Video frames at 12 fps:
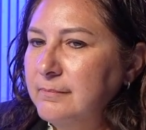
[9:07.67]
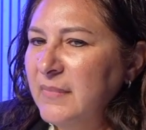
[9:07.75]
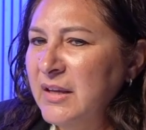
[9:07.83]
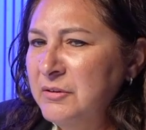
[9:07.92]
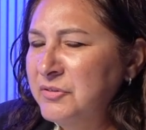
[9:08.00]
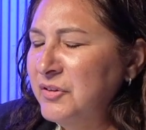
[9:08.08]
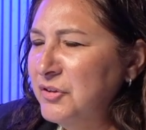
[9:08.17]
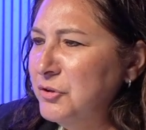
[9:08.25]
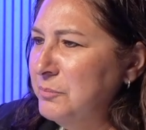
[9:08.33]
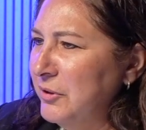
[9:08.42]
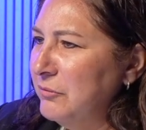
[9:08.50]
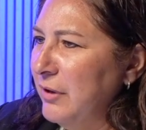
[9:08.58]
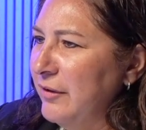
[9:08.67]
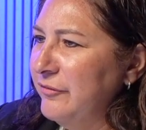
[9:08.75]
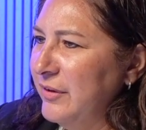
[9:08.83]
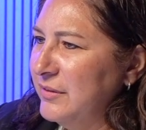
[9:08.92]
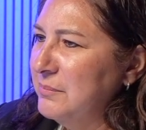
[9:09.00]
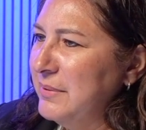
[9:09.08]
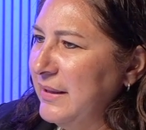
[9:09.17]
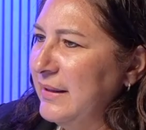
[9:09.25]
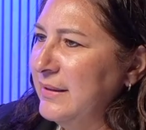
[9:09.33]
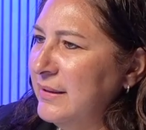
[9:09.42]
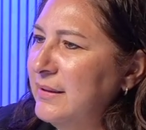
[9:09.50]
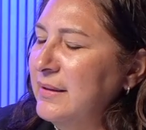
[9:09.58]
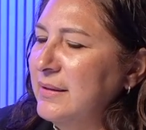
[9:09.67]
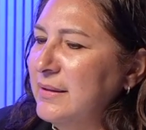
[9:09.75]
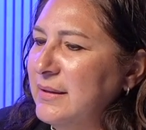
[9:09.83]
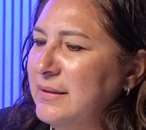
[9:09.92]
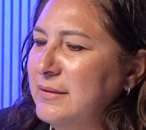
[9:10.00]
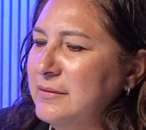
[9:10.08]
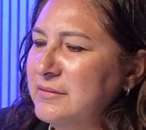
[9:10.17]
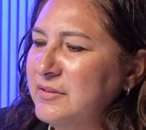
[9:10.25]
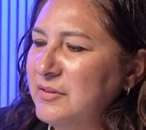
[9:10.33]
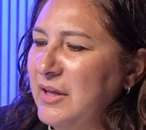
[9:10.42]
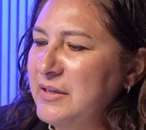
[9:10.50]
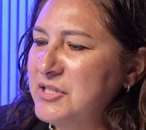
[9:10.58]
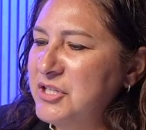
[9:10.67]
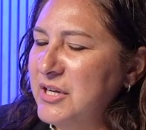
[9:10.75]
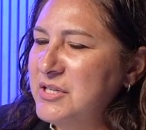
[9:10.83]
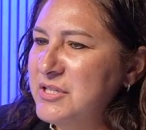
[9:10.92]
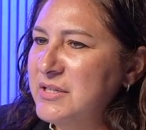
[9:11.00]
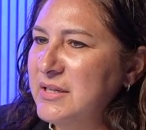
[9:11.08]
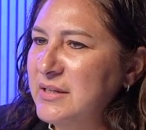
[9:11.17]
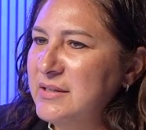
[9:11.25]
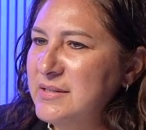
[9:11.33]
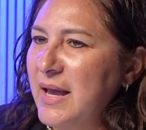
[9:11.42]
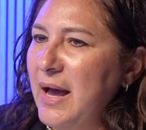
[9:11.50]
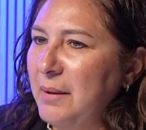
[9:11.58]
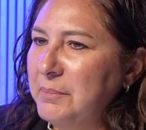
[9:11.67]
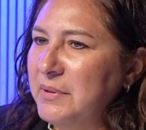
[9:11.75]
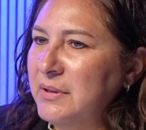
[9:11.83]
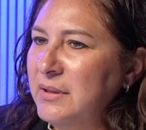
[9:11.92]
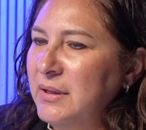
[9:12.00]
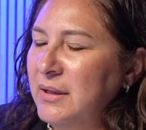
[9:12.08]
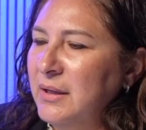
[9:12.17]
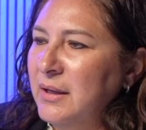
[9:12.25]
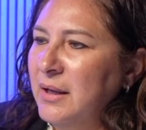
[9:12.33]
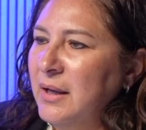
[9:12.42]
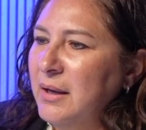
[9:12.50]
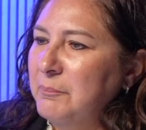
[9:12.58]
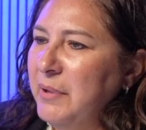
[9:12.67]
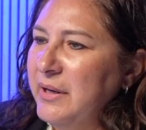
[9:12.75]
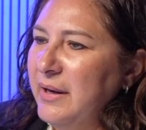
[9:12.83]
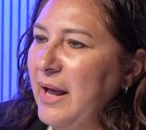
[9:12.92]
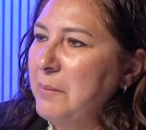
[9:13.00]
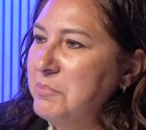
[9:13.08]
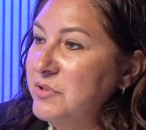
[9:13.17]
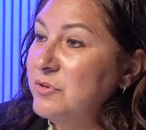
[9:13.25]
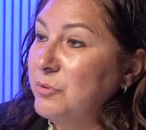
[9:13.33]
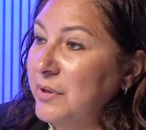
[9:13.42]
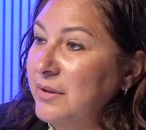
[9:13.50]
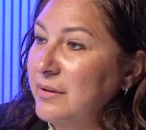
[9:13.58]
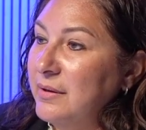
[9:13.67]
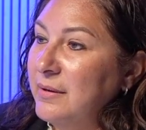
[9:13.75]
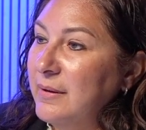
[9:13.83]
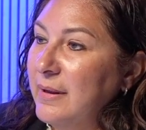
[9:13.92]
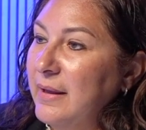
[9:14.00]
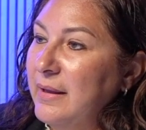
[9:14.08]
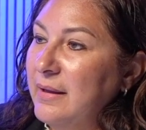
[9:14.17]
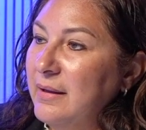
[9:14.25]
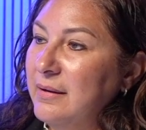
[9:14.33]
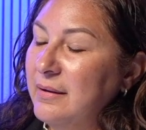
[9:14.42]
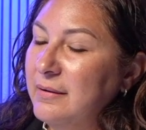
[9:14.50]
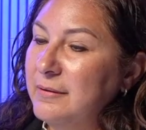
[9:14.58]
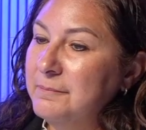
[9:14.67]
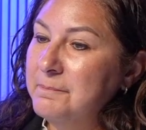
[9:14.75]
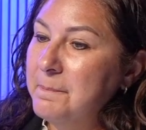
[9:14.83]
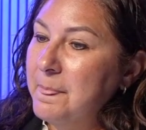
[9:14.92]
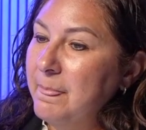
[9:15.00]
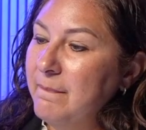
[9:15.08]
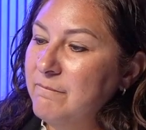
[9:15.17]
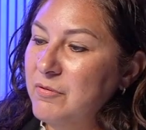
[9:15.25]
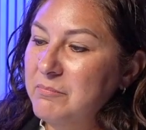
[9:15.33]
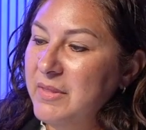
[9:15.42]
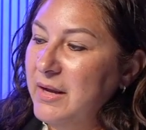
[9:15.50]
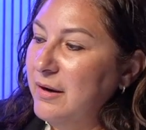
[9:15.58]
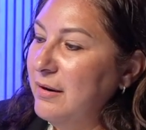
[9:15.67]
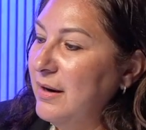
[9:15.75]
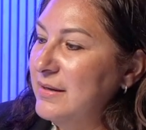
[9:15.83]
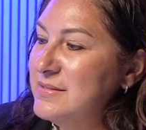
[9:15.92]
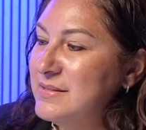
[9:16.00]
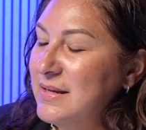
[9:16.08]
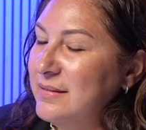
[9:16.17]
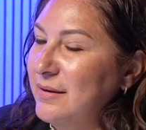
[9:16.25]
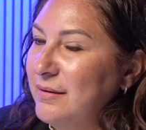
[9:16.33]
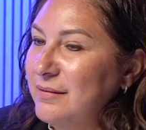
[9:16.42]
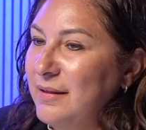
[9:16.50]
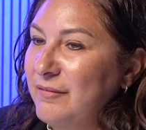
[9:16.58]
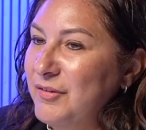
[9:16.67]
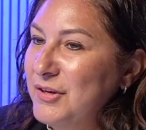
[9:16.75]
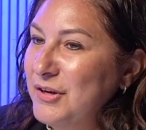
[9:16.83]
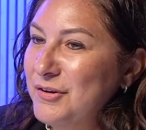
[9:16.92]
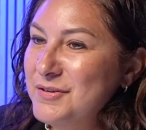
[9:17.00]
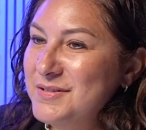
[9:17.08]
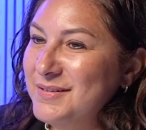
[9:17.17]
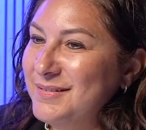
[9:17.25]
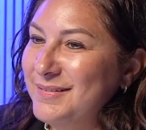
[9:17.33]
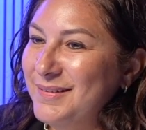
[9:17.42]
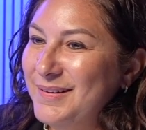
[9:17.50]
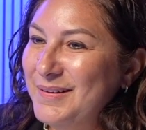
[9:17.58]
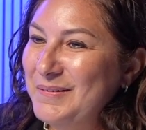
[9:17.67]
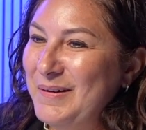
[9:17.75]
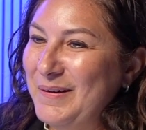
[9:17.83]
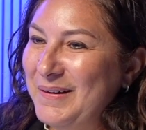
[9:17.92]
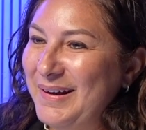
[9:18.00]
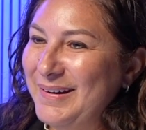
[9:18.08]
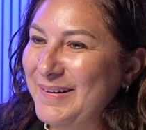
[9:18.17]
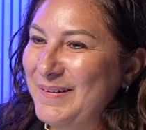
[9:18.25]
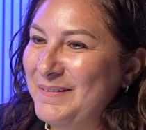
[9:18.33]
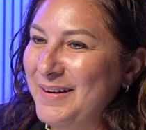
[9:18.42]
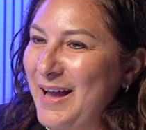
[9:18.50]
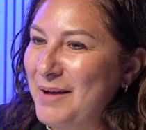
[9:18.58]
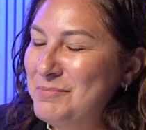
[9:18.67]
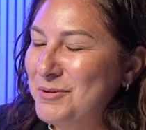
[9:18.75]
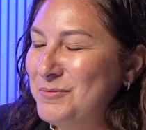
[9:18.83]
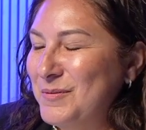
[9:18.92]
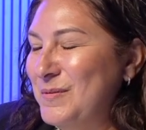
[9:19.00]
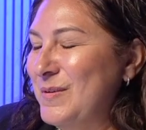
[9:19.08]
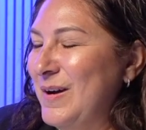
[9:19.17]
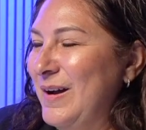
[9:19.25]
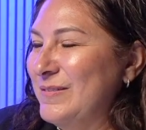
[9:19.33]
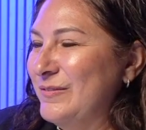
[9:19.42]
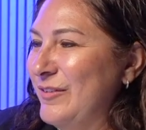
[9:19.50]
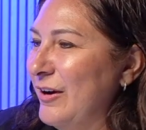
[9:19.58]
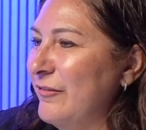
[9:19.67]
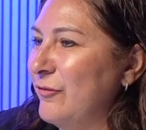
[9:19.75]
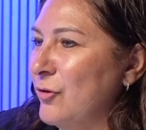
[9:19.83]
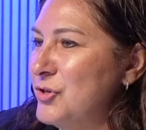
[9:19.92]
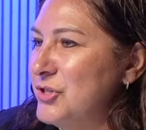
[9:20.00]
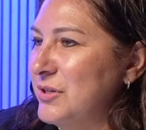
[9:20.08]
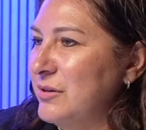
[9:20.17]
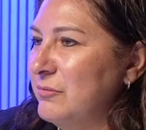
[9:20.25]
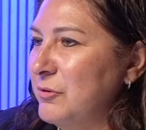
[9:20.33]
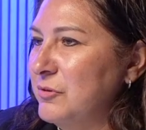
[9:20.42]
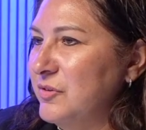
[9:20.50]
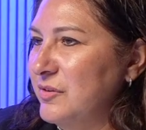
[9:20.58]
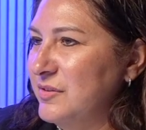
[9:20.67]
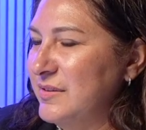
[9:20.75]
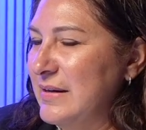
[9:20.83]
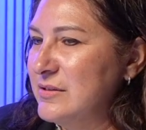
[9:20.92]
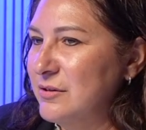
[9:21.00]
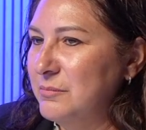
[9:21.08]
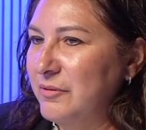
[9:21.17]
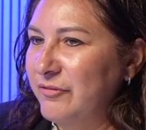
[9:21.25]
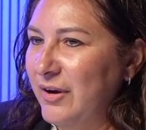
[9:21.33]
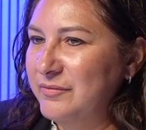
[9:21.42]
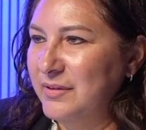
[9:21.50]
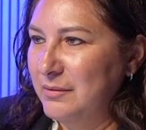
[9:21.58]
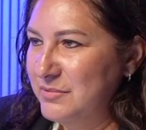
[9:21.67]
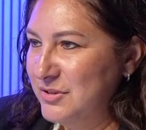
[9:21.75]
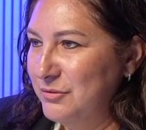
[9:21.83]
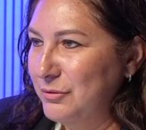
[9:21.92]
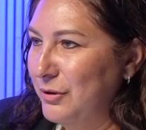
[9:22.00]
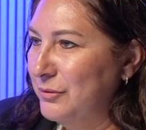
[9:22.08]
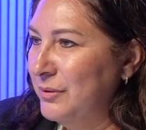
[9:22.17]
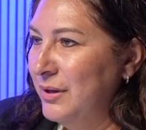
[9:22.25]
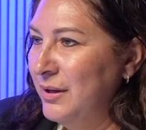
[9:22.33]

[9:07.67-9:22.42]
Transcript: it was a little bit rough at the beginning. There's a lot of change that needed to happen. But it happened quickly. And from there, I stayed there 11 years, and we all kind of know what happened. Very fortunate. We went to the state tournament 5 times in a row.